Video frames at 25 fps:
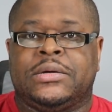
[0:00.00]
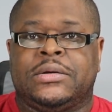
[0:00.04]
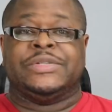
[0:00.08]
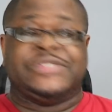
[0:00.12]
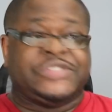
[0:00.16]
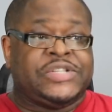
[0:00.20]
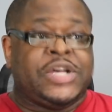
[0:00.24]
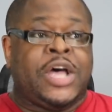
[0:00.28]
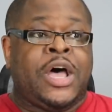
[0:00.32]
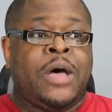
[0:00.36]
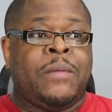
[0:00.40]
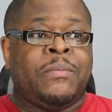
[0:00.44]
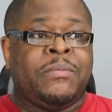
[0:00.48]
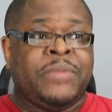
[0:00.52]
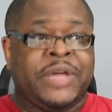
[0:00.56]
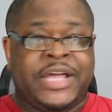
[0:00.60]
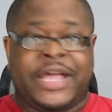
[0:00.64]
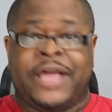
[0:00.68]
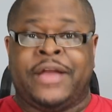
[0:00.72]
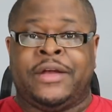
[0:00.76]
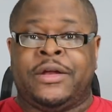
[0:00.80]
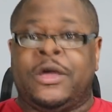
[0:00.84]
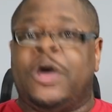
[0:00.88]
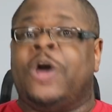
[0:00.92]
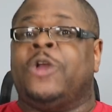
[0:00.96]
Some
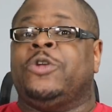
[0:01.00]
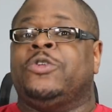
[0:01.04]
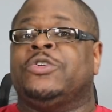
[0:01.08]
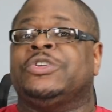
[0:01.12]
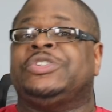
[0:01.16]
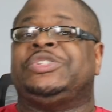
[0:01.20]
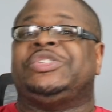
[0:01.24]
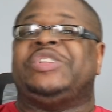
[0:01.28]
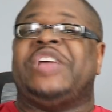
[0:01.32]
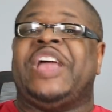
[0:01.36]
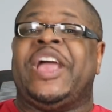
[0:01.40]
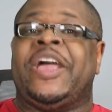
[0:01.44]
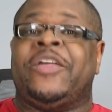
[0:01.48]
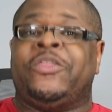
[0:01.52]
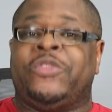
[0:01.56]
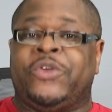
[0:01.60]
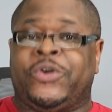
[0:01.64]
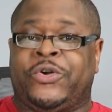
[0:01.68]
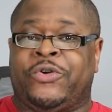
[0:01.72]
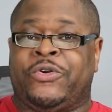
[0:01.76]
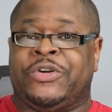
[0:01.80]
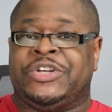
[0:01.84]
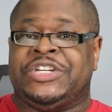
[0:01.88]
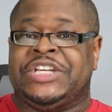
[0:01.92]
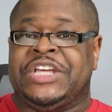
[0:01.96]
can understand
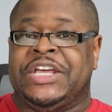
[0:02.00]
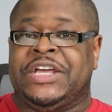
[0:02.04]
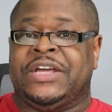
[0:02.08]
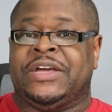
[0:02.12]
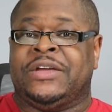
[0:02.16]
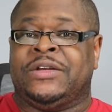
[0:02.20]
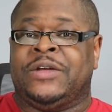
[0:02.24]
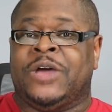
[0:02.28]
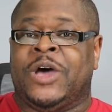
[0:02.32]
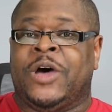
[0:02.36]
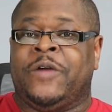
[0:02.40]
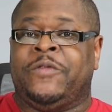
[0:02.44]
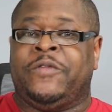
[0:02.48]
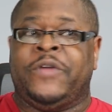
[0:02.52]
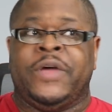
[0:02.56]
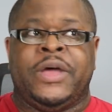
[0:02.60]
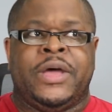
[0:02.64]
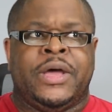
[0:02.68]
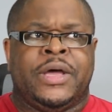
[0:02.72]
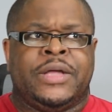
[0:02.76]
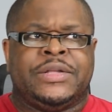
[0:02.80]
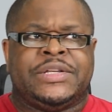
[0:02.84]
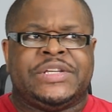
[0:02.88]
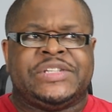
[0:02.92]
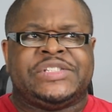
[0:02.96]
the critique enough
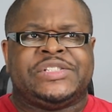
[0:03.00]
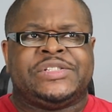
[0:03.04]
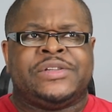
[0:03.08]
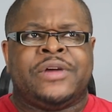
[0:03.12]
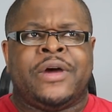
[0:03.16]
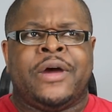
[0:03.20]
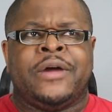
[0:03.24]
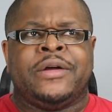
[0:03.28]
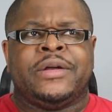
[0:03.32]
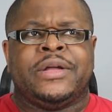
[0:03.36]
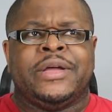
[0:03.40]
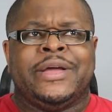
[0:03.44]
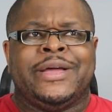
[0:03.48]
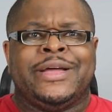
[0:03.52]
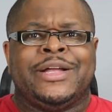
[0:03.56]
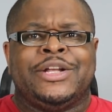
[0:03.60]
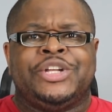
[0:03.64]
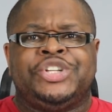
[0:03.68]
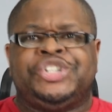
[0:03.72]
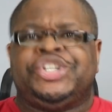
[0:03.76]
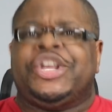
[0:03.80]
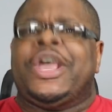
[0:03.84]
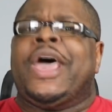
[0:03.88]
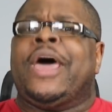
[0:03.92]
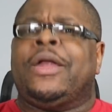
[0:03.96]
to start
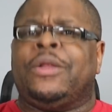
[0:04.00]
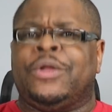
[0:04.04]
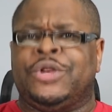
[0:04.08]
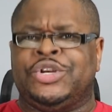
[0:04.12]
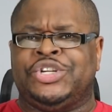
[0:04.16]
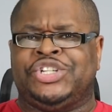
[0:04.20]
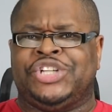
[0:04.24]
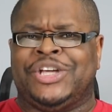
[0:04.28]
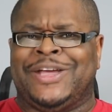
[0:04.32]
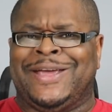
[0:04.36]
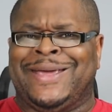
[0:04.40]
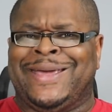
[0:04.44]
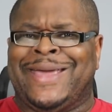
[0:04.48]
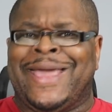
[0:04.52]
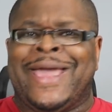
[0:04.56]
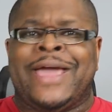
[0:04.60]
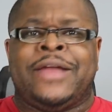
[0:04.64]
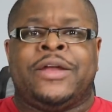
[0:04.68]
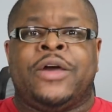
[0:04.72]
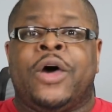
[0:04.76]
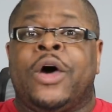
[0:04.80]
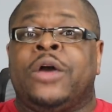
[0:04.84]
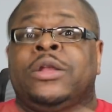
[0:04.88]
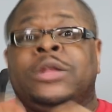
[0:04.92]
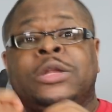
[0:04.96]
challenging
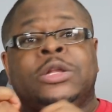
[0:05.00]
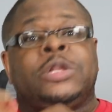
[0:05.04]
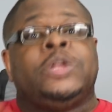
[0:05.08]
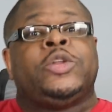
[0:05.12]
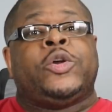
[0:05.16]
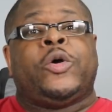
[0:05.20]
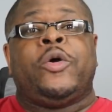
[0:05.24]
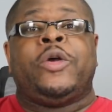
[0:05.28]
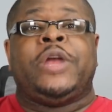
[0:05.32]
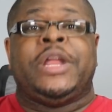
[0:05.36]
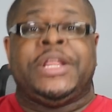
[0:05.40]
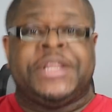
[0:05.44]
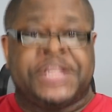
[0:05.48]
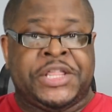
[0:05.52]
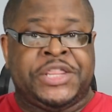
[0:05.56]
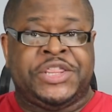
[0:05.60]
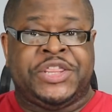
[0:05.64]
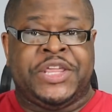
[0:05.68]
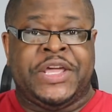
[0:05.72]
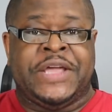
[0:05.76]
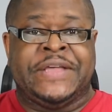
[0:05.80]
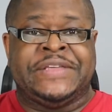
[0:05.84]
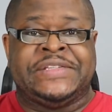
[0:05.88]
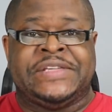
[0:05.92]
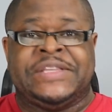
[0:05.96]
and unlearning the
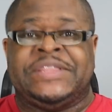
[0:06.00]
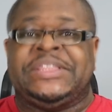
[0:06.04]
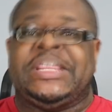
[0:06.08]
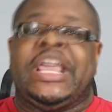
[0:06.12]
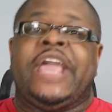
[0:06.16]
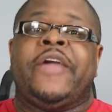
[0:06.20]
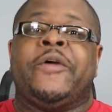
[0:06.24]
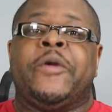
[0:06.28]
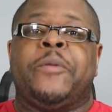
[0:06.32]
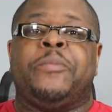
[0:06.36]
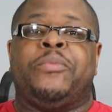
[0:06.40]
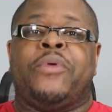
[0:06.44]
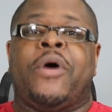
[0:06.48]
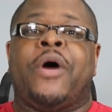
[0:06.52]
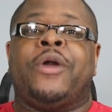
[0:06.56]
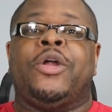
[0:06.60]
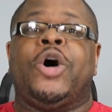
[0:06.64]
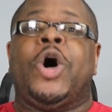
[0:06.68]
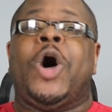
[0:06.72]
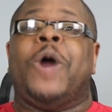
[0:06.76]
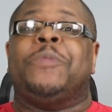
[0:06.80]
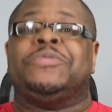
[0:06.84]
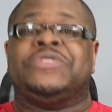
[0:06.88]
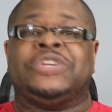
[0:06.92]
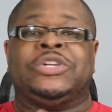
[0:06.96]
things that they were brought
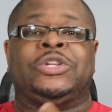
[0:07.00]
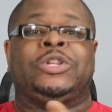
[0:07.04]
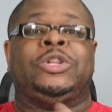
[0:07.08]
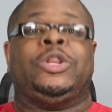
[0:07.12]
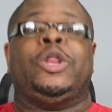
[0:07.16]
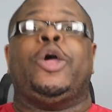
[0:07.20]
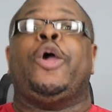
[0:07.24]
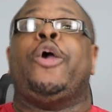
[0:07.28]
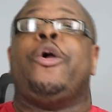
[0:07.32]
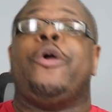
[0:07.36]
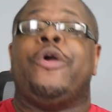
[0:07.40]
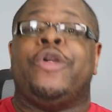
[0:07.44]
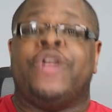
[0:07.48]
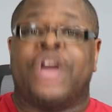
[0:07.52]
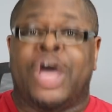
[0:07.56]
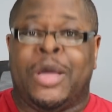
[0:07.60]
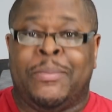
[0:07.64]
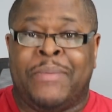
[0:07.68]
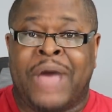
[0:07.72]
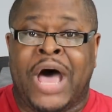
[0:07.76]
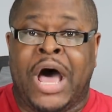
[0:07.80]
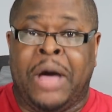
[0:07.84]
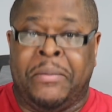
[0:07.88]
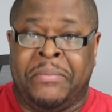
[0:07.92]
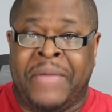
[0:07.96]
up to learn
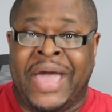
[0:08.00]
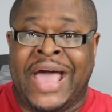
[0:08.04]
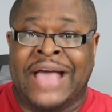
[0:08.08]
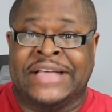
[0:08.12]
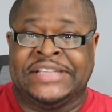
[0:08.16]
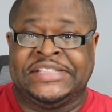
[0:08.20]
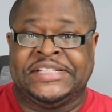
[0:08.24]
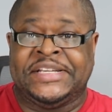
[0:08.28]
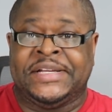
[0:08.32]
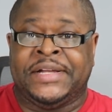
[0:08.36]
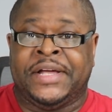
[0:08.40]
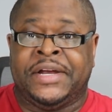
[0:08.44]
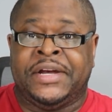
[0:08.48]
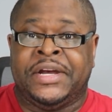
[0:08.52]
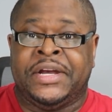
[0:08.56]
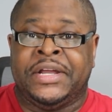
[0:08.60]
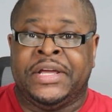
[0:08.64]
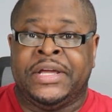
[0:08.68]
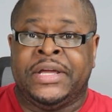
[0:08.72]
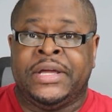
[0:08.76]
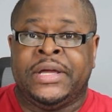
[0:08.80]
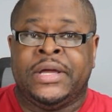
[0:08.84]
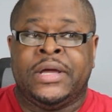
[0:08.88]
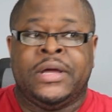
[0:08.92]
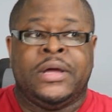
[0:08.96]
about
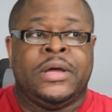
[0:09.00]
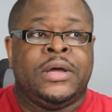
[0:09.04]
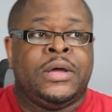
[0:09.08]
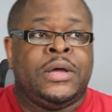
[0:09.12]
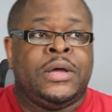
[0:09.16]
masculinity,